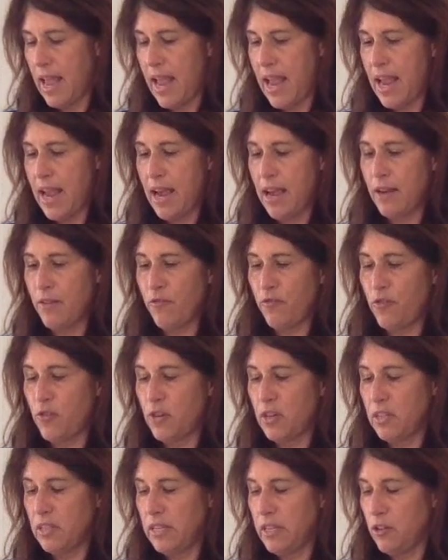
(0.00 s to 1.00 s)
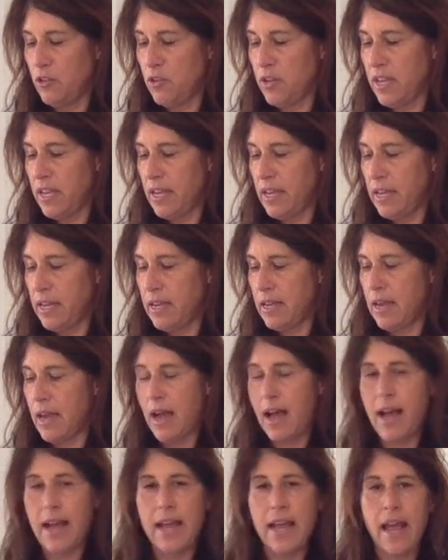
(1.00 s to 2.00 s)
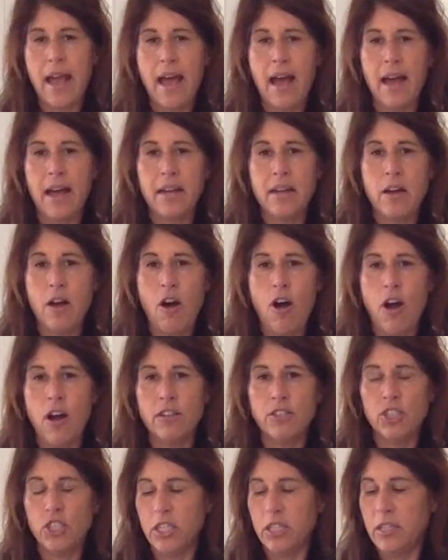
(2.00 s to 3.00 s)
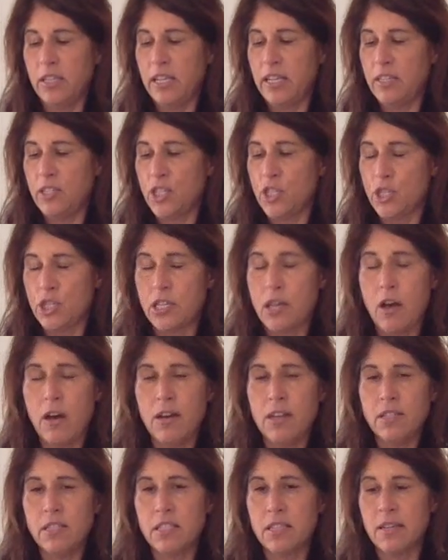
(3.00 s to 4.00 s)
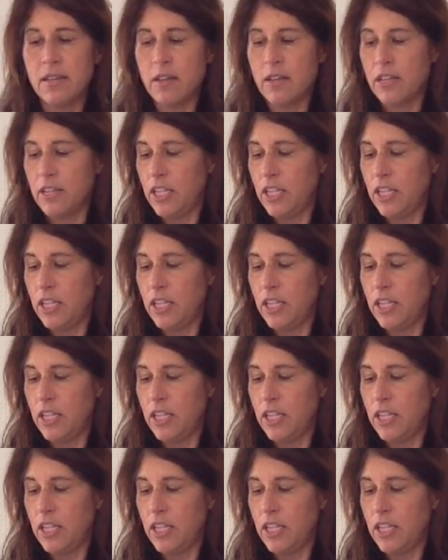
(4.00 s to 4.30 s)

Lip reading: And for a little kick, I add a hot chili sauce.